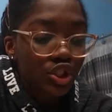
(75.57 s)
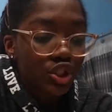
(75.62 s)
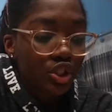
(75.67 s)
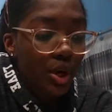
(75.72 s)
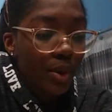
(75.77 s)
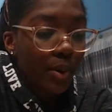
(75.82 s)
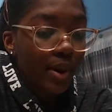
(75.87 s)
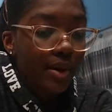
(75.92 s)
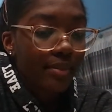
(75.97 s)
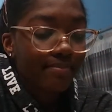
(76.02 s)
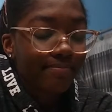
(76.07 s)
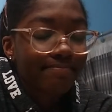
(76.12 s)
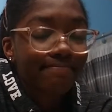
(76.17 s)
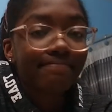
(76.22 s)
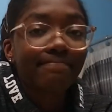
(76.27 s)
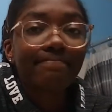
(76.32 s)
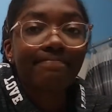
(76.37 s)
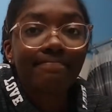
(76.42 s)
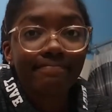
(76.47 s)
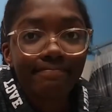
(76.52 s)
So,
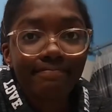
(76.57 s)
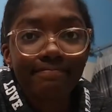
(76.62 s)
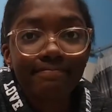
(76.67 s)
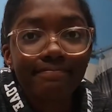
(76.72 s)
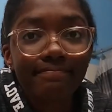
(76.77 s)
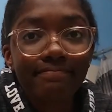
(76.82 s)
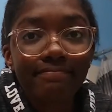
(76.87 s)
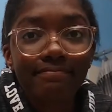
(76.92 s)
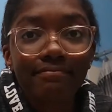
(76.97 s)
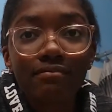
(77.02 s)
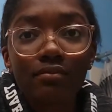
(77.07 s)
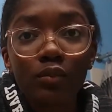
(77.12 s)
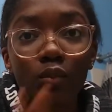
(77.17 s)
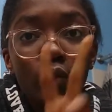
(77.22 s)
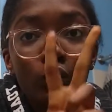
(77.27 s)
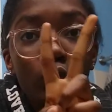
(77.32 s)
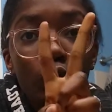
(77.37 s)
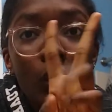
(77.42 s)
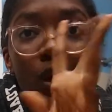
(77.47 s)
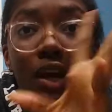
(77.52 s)

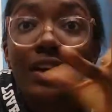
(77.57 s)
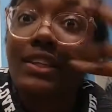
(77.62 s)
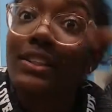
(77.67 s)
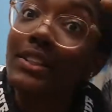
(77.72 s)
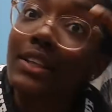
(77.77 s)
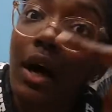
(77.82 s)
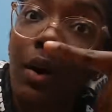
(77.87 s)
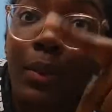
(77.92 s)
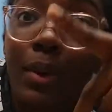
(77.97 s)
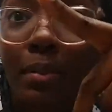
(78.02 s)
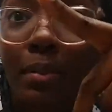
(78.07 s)
see y'all